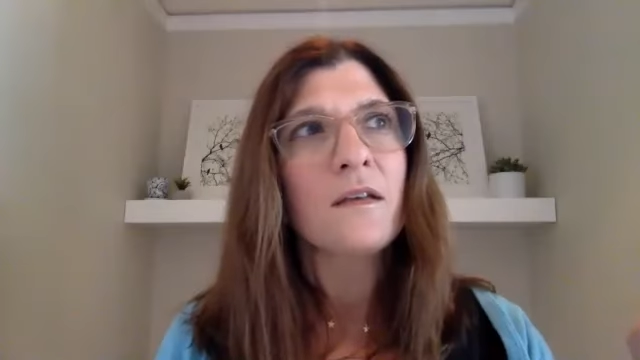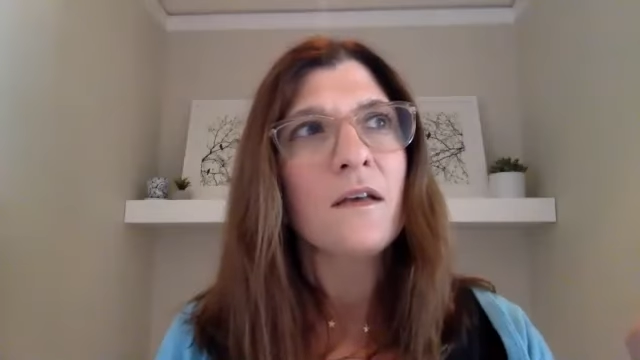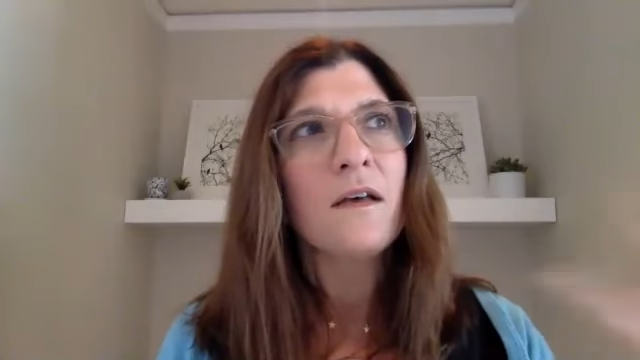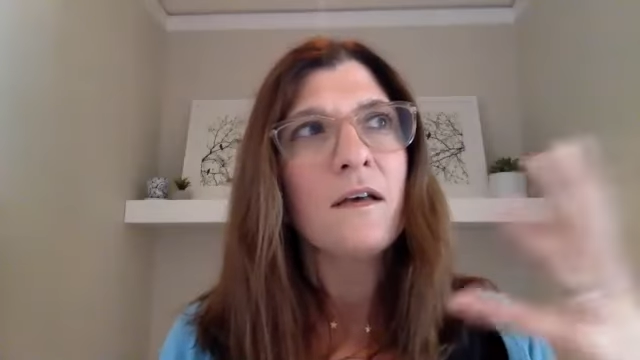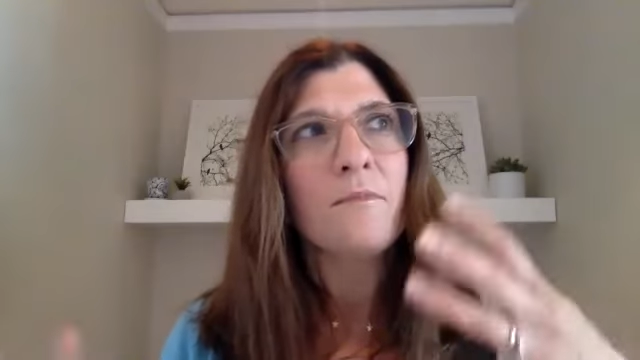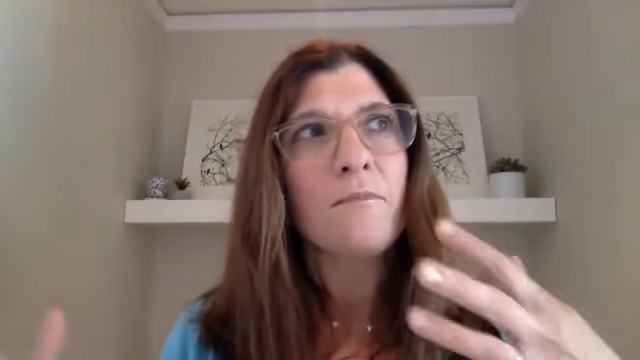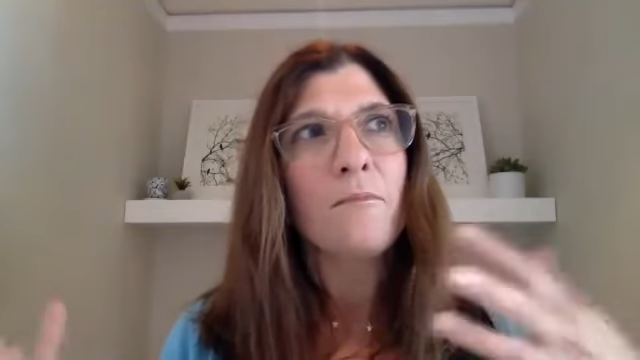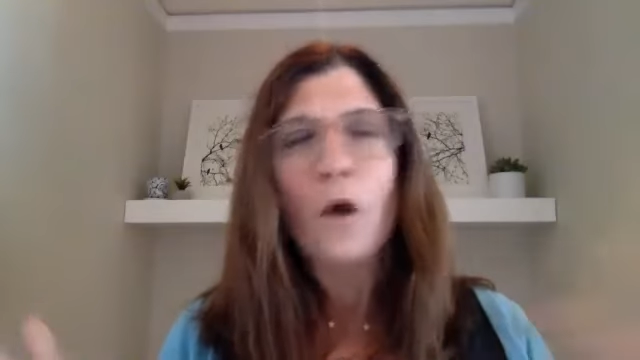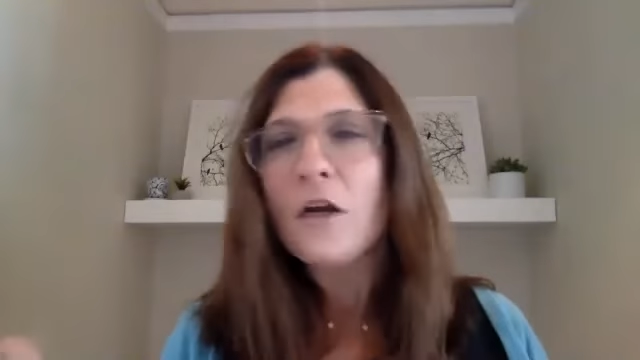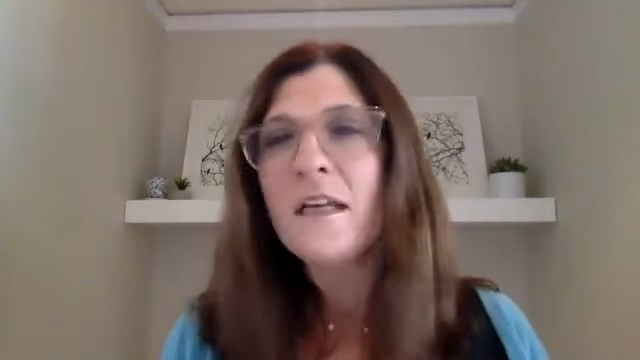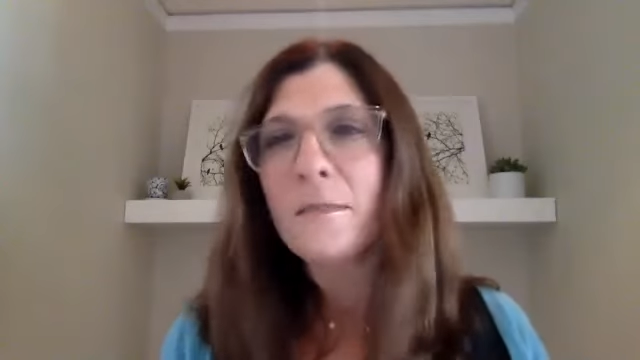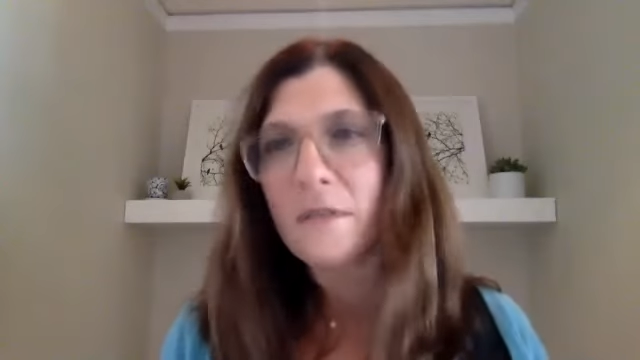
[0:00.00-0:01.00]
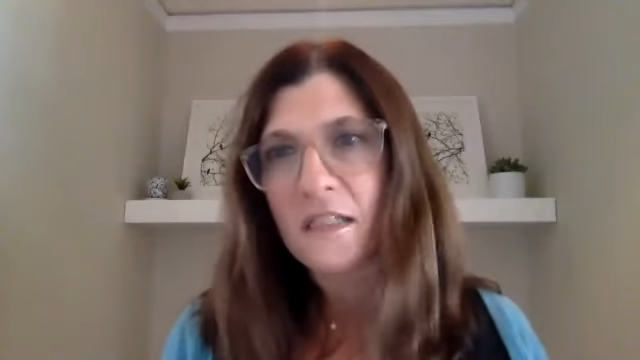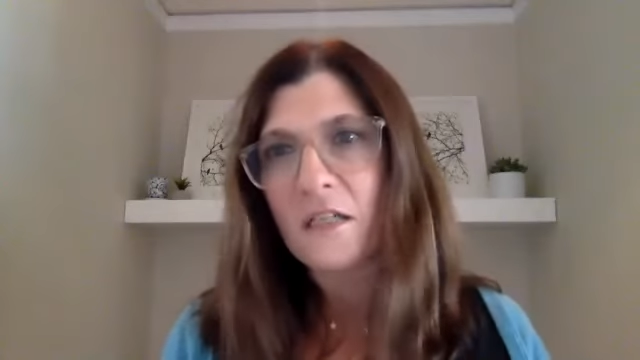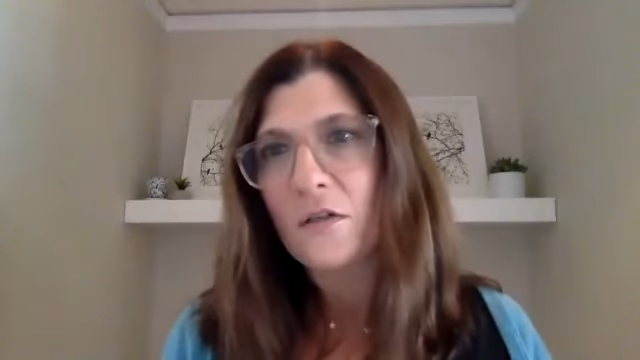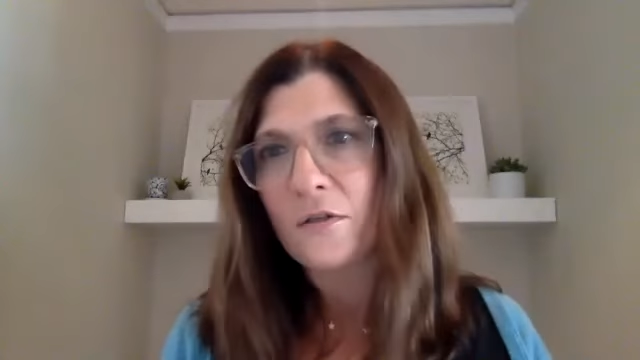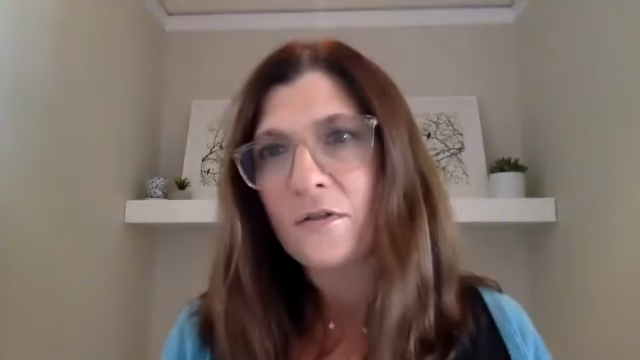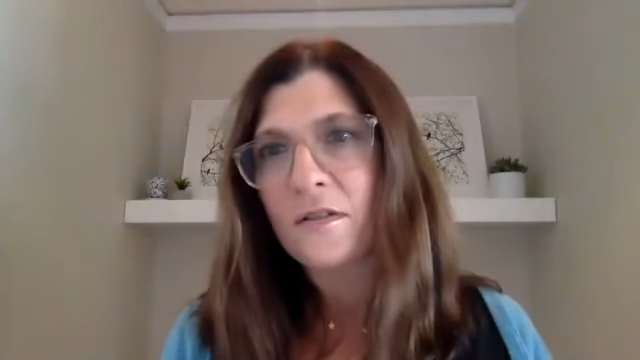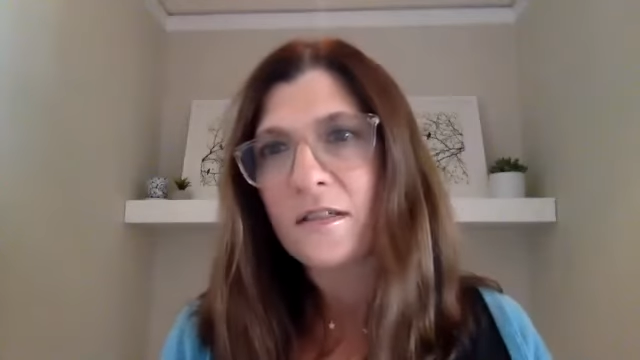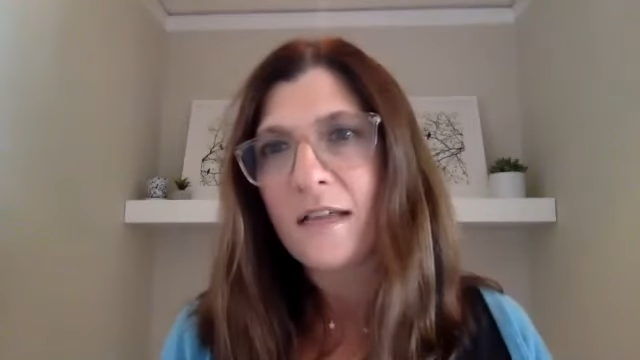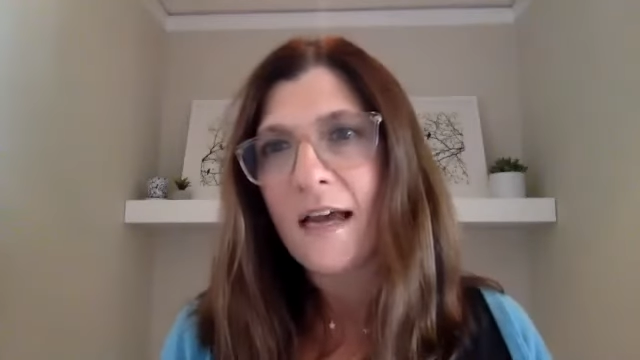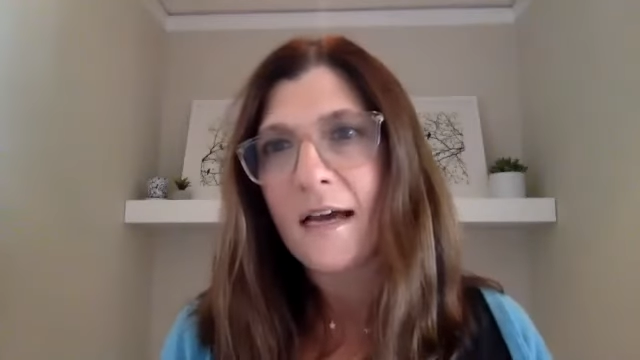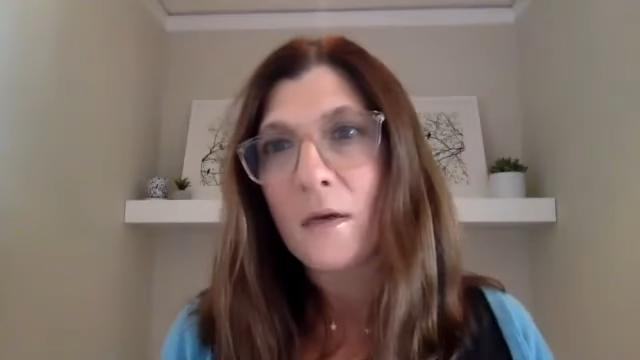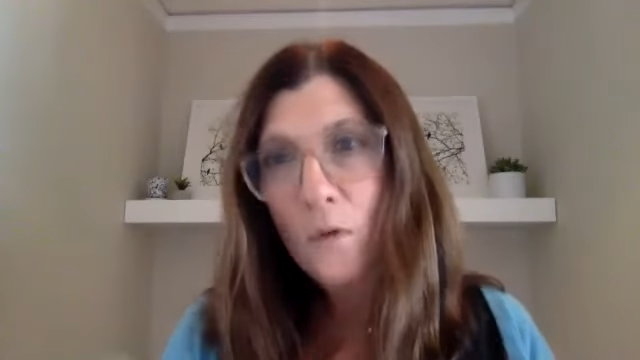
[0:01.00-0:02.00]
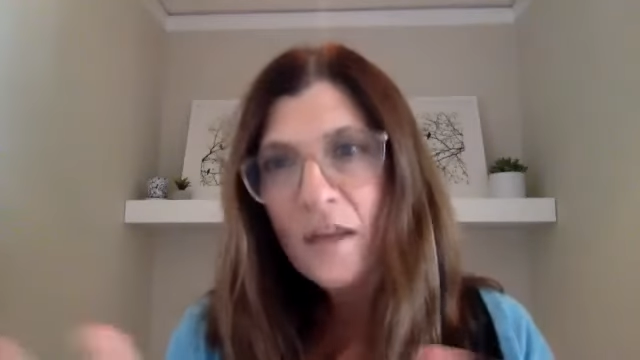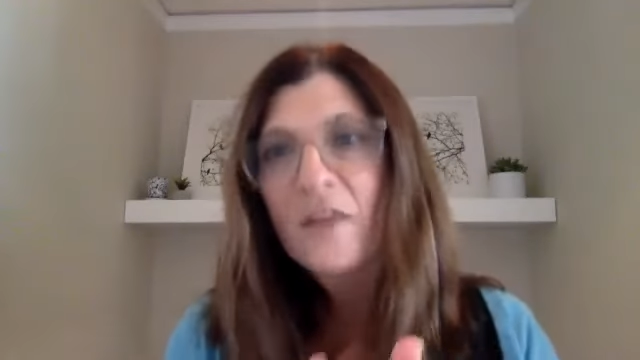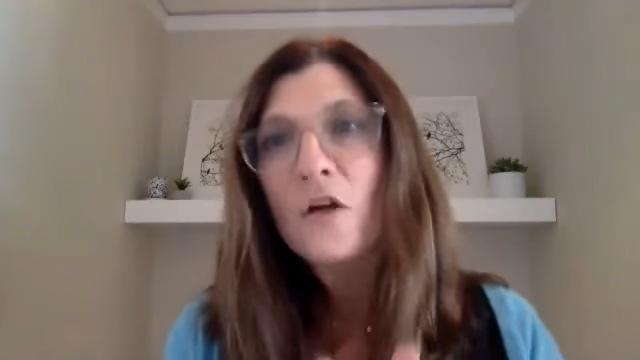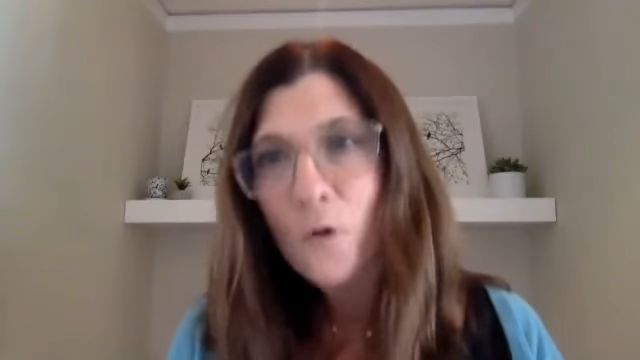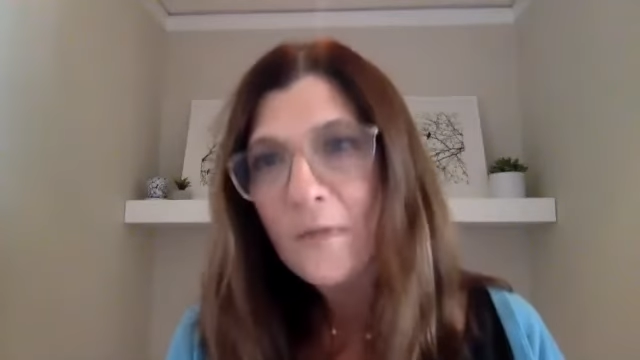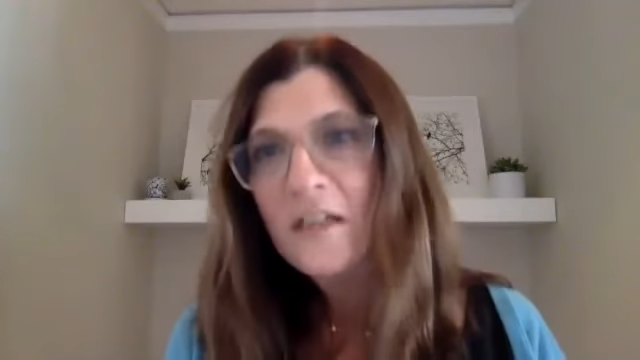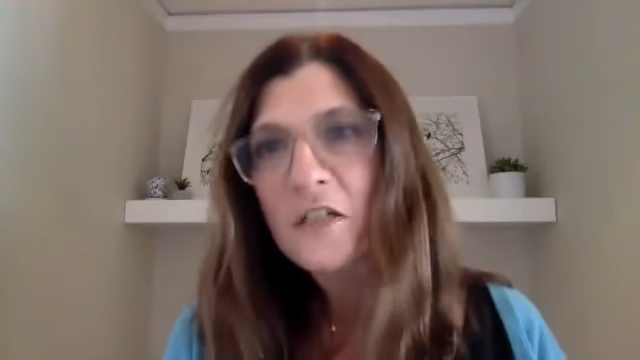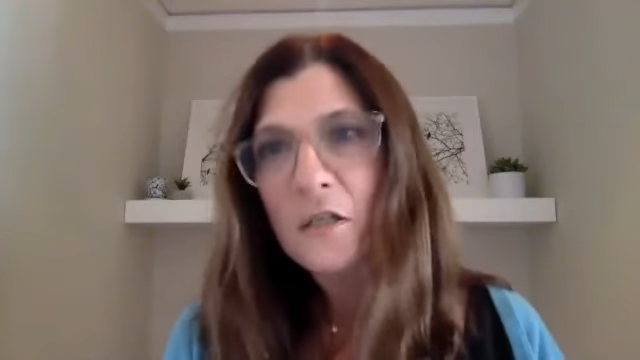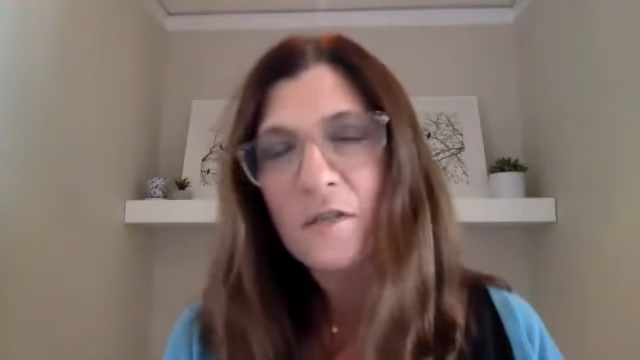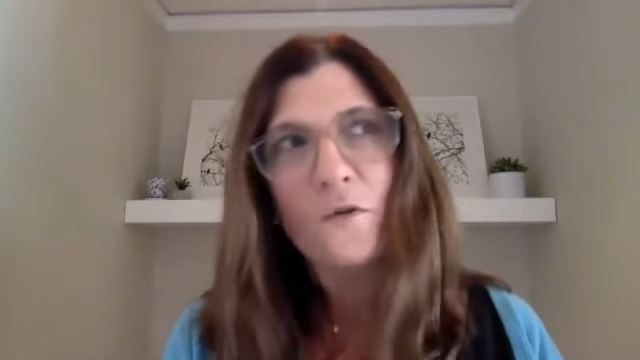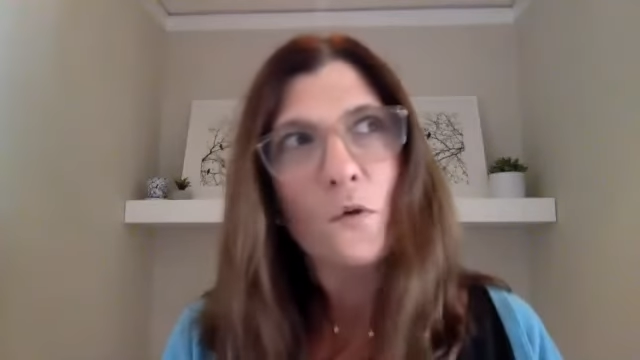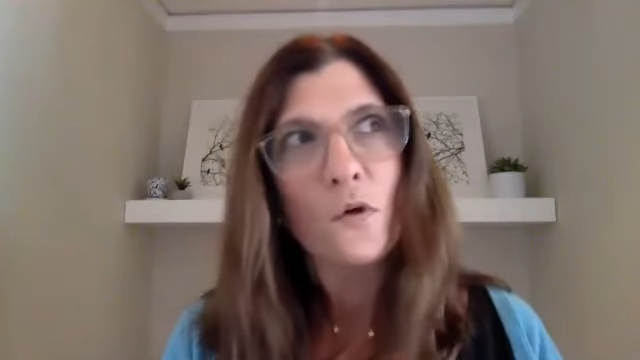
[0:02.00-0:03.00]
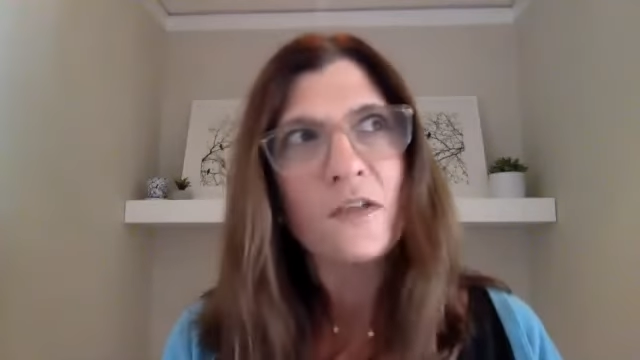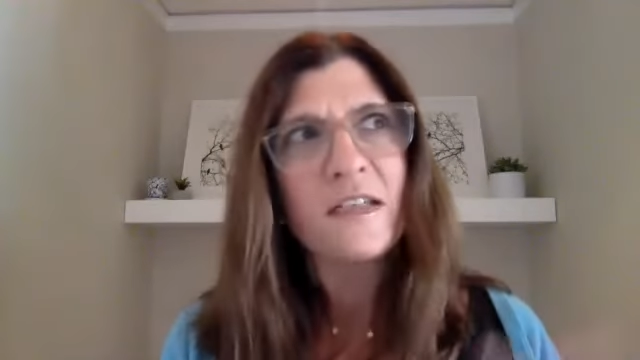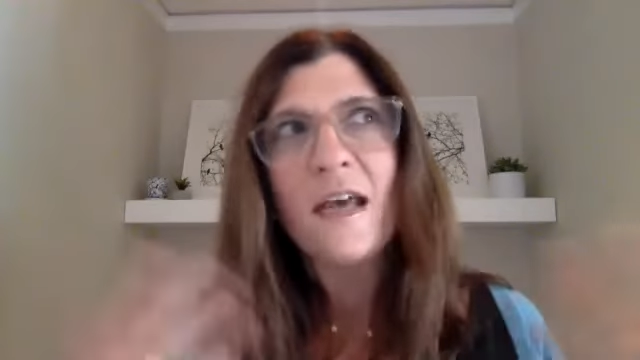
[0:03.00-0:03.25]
uh, marketing materials at, uh, with their permission, of course.